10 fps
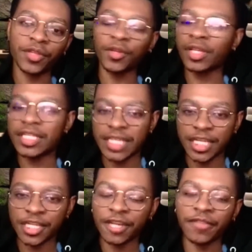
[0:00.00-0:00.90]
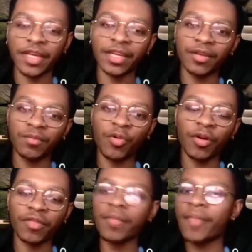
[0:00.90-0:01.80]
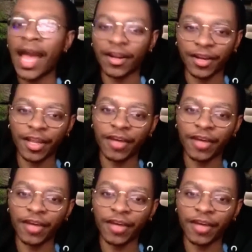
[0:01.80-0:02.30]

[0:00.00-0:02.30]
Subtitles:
utilization of it and more of the background